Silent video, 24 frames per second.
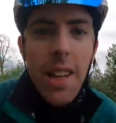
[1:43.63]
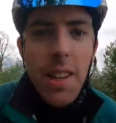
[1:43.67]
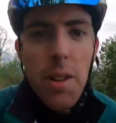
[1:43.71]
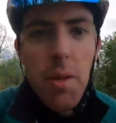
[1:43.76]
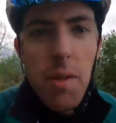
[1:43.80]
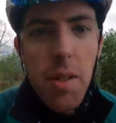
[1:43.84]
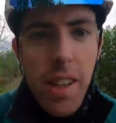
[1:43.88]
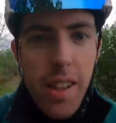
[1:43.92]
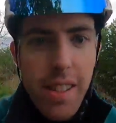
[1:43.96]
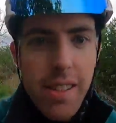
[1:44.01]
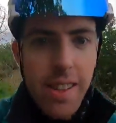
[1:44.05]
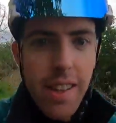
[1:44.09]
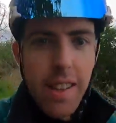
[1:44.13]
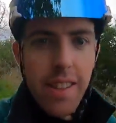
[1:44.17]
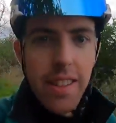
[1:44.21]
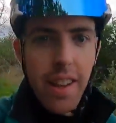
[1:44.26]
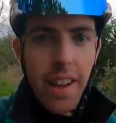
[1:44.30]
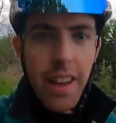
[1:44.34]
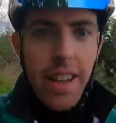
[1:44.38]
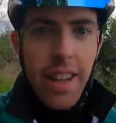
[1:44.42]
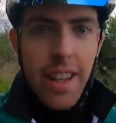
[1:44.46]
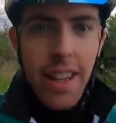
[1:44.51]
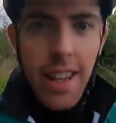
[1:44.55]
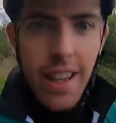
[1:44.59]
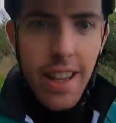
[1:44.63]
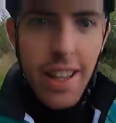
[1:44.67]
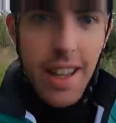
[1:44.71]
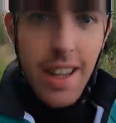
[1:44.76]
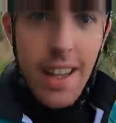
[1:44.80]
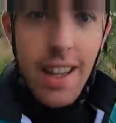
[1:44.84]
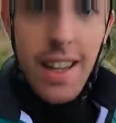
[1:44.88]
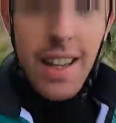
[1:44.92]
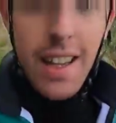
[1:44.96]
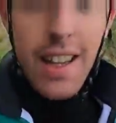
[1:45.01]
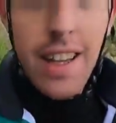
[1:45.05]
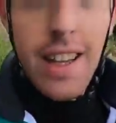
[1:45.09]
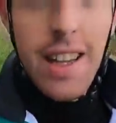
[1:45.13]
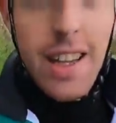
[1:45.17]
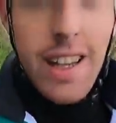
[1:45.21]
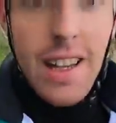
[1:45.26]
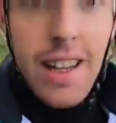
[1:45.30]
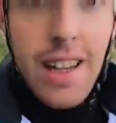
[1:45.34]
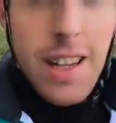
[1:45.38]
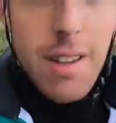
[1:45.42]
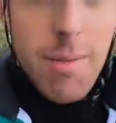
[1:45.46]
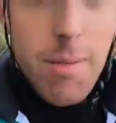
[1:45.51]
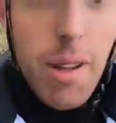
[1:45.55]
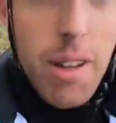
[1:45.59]
New kit day today,
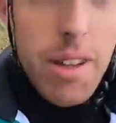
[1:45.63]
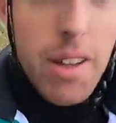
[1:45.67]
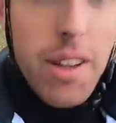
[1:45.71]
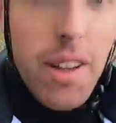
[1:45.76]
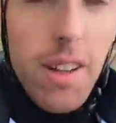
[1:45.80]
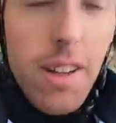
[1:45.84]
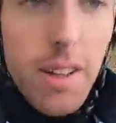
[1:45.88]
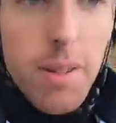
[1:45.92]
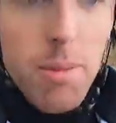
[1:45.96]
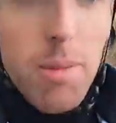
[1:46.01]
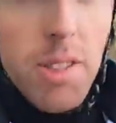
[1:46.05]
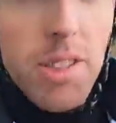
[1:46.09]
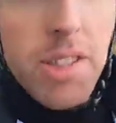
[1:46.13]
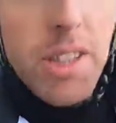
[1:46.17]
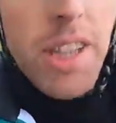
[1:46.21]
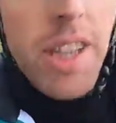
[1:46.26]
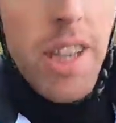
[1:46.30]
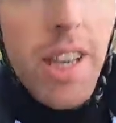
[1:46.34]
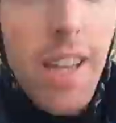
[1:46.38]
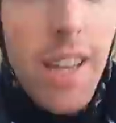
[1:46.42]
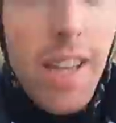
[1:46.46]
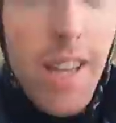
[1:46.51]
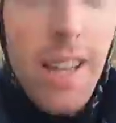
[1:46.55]
and the climbers.